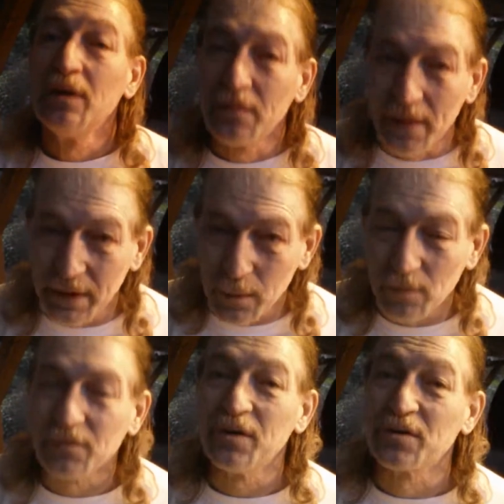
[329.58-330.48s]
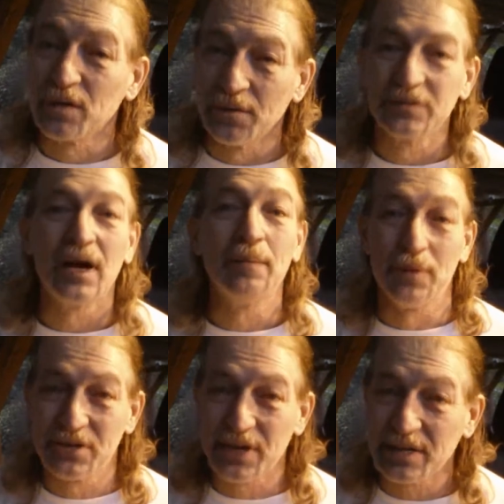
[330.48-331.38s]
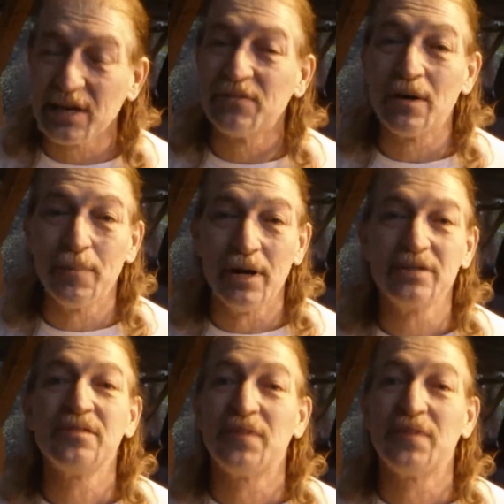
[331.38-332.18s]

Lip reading: thank you all for your service. I appreciate that very much.